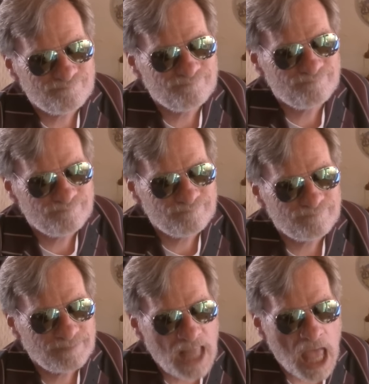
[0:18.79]
Mm
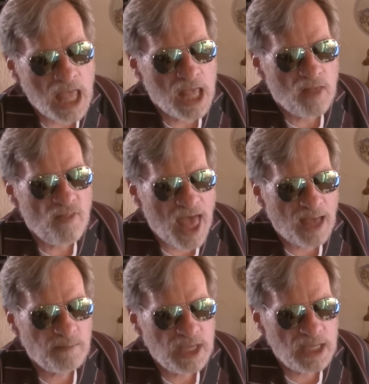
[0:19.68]
-hmm.
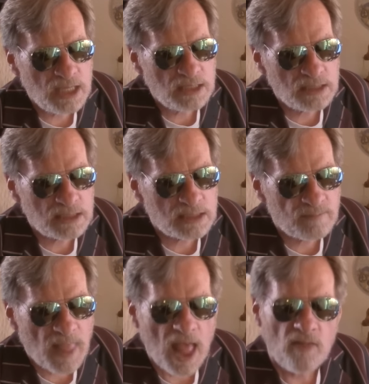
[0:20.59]
That means
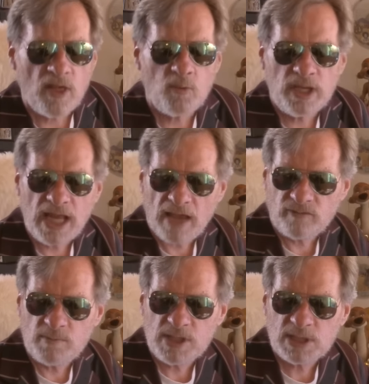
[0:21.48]
that we'd have
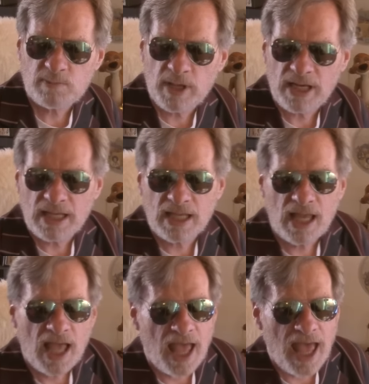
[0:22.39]
to be spinning
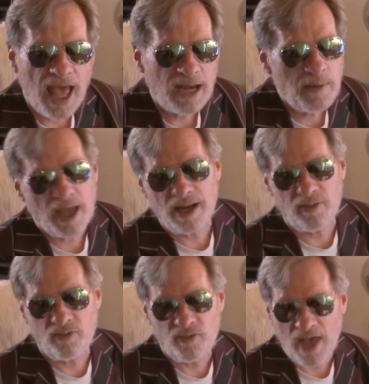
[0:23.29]
at about a
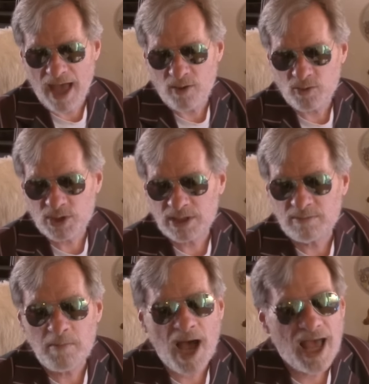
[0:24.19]

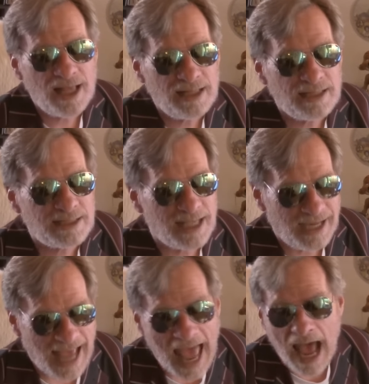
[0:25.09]
thousand miles
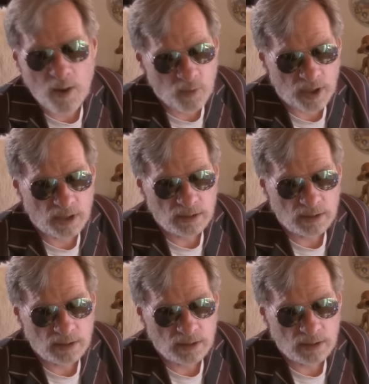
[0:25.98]
an hour.